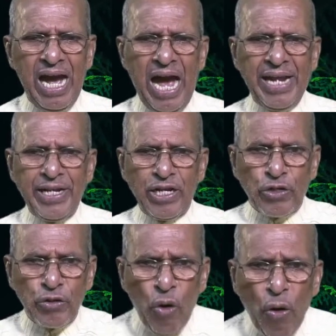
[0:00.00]
and
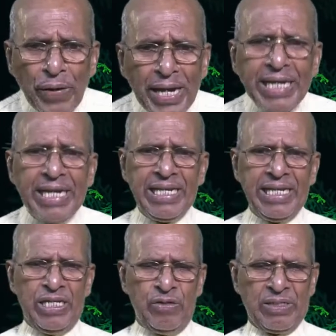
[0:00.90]
growing
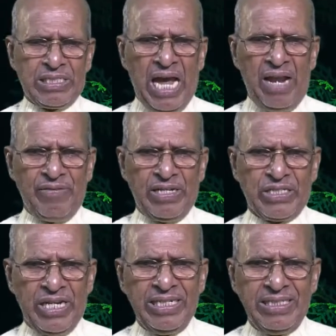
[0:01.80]
in your
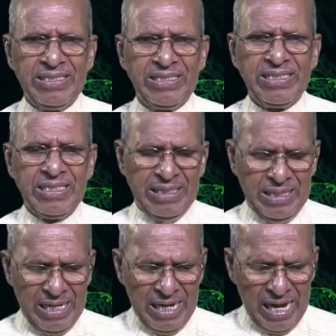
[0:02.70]
salvation.
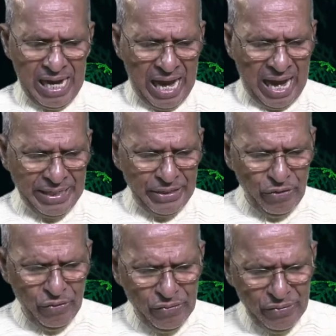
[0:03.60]
And you
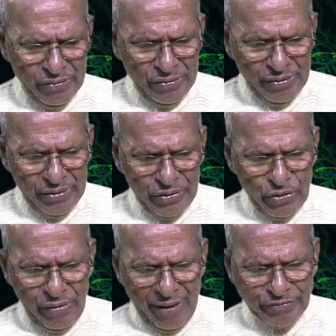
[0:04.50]
know,
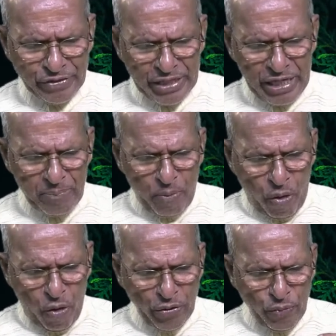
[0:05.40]
you have to keep
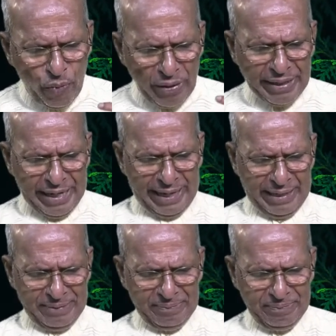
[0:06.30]
on working
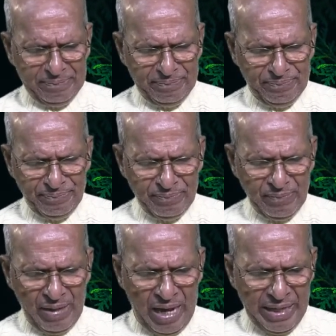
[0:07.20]

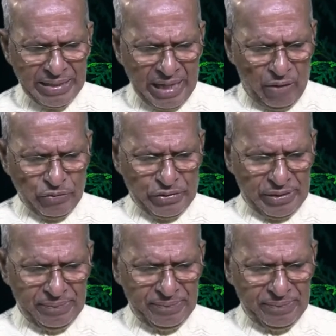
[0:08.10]
it out.